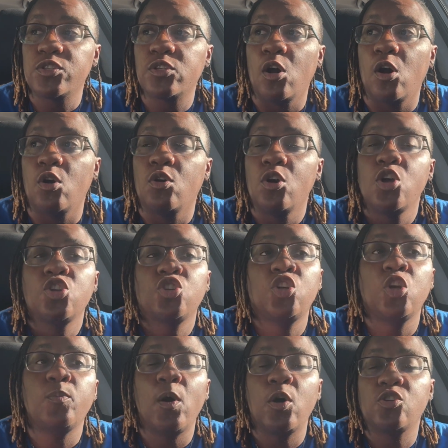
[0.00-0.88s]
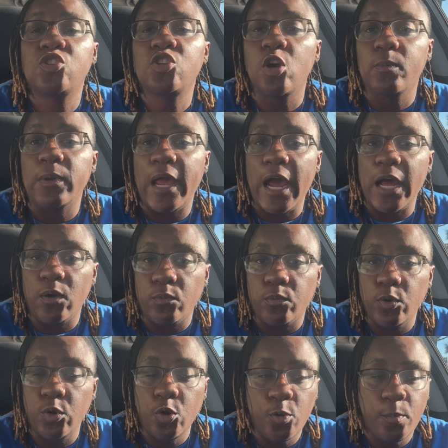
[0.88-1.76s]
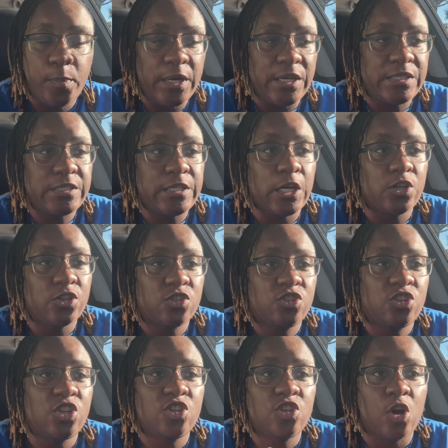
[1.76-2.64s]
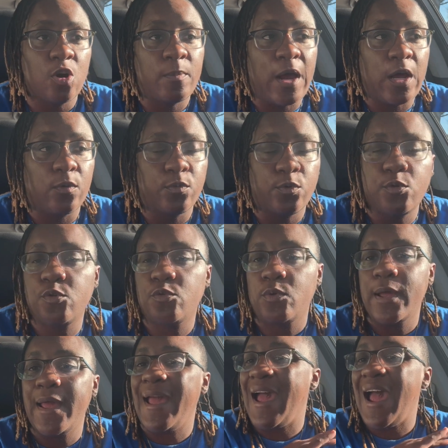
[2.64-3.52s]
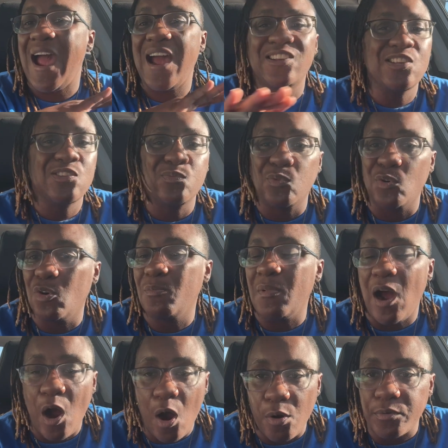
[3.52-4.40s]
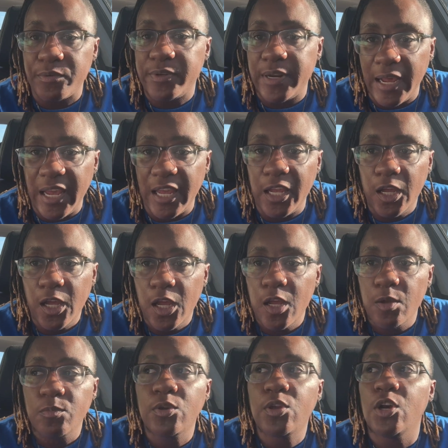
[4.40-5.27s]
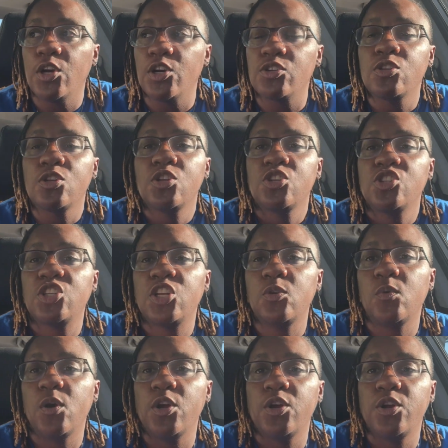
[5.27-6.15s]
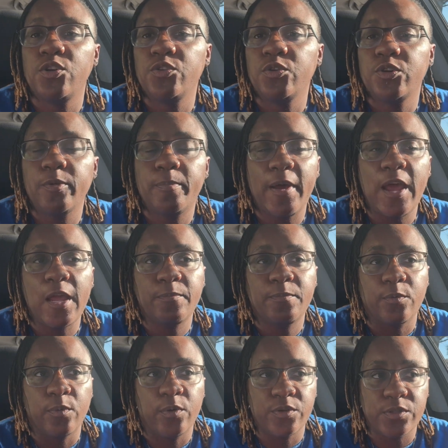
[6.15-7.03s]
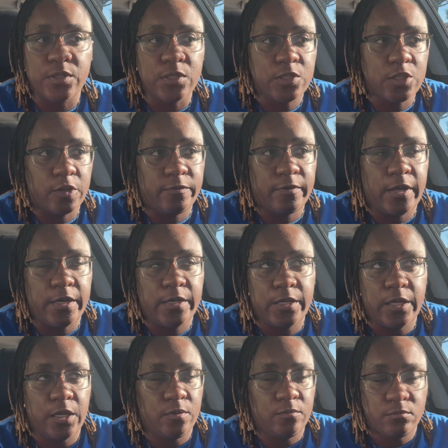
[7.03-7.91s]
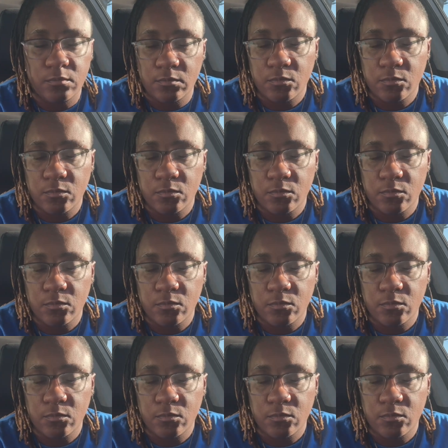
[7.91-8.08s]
So she supposed to show me how to room, but instead of she showing me how to room, I just room all day because she wanted to do the paperwork and stuff like that.